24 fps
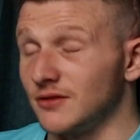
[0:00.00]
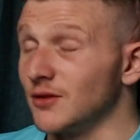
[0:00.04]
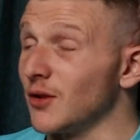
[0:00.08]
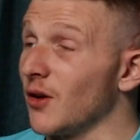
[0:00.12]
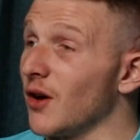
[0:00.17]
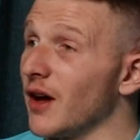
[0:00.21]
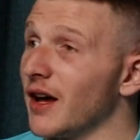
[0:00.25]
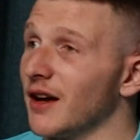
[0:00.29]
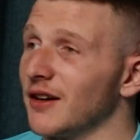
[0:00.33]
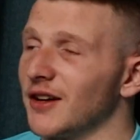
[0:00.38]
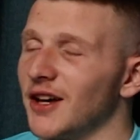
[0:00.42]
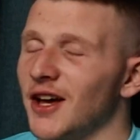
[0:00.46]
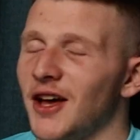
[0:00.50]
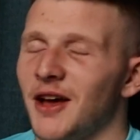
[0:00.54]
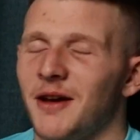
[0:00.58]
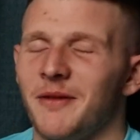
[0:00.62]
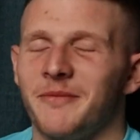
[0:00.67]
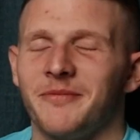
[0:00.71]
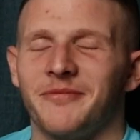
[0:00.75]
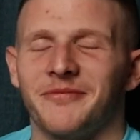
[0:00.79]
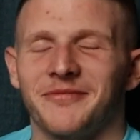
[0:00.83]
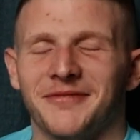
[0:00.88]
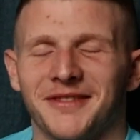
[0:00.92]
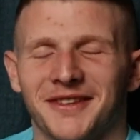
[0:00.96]
Not
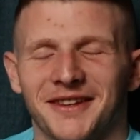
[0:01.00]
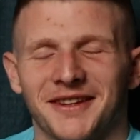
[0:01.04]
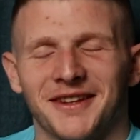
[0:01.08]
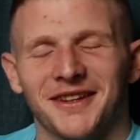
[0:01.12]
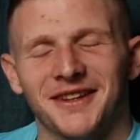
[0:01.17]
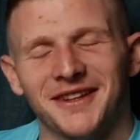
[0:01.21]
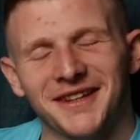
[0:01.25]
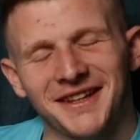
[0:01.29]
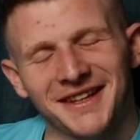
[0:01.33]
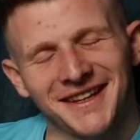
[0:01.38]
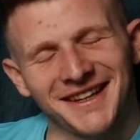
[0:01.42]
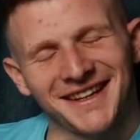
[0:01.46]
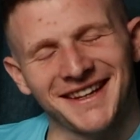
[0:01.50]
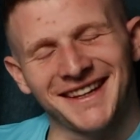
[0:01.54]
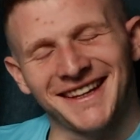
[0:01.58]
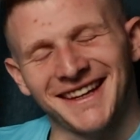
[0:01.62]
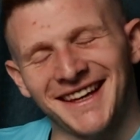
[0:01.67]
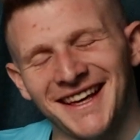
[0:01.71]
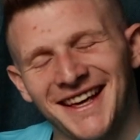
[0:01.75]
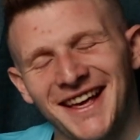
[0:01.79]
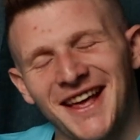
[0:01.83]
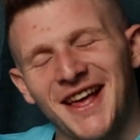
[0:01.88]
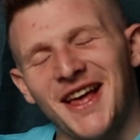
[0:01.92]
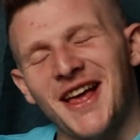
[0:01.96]
out.
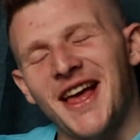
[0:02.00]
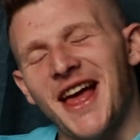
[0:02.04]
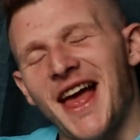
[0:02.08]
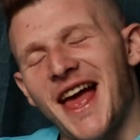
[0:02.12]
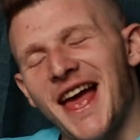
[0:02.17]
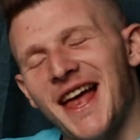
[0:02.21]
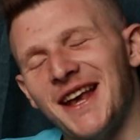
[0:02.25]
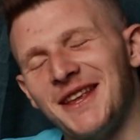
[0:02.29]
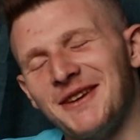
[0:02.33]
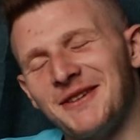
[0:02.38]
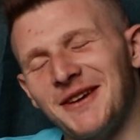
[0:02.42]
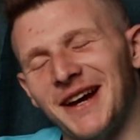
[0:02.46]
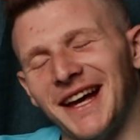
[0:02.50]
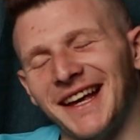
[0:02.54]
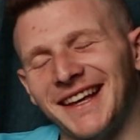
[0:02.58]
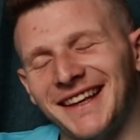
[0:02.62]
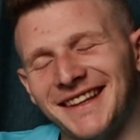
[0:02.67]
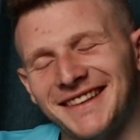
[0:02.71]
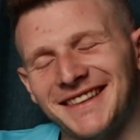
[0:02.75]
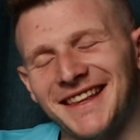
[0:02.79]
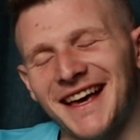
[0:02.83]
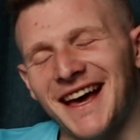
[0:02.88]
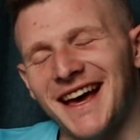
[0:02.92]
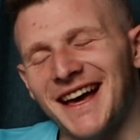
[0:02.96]

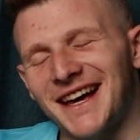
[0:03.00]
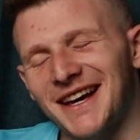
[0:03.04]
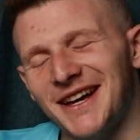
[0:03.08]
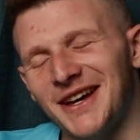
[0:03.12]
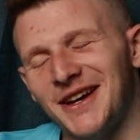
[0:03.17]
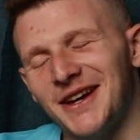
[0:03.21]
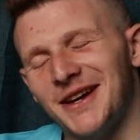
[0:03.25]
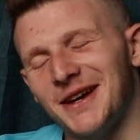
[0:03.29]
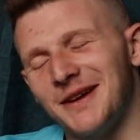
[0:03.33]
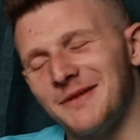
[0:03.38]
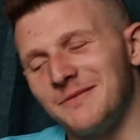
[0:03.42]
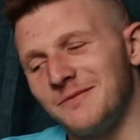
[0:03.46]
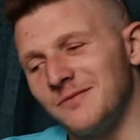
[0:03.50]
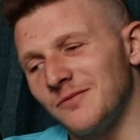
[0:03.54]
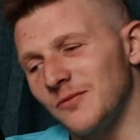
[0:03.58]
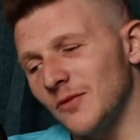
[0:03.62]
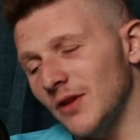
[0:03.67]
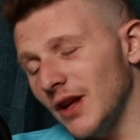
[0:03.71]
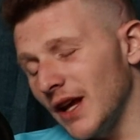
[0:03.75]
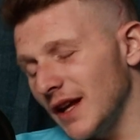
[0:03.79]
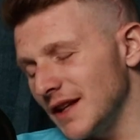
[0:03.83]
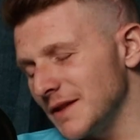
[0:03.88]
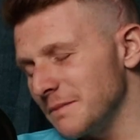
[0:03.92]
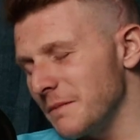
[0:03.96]
Anyway, that
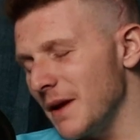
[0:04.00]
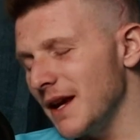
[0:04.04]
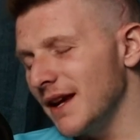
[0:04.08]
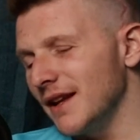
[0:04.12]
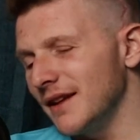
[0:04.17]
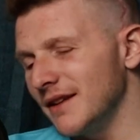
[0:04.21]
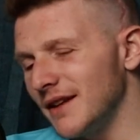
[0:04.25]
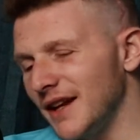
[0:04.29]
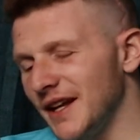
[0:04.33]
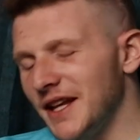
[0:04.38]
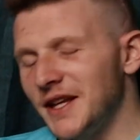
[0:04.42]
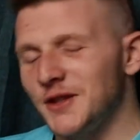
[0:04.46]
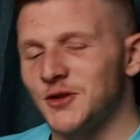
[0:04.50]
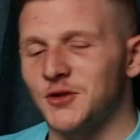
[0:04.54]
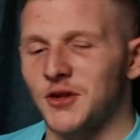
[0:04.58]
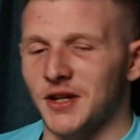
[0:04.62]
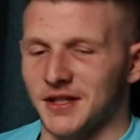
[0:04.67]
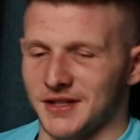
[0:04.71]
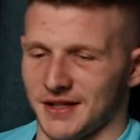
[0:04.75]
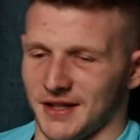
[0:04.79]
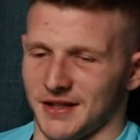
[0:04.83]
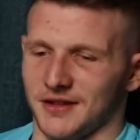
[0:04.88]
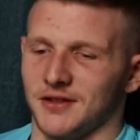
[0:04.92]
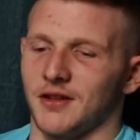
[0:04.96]
it's been an
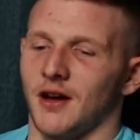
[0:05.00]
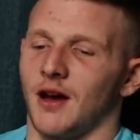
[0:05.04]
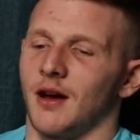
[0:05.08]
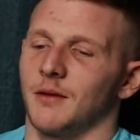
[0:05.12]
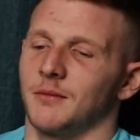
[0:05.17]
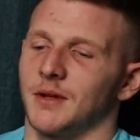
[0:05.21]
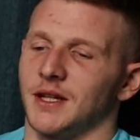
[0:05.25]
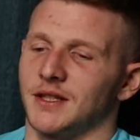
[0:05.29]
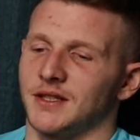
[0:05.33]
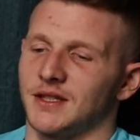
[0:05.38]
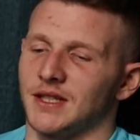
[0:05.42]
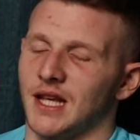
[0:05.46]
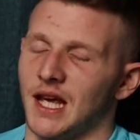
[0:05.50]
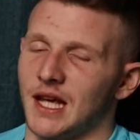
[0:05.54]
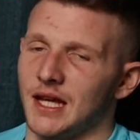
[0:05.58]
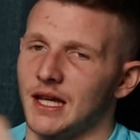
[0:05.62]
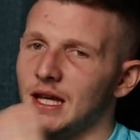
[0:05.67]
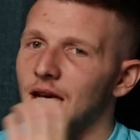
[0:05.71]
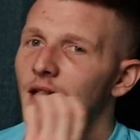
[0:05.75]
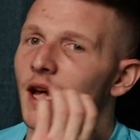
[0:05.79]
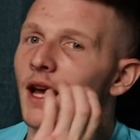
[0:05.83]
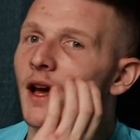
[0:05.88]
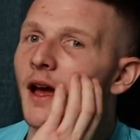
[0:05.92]
interesting time, let's say.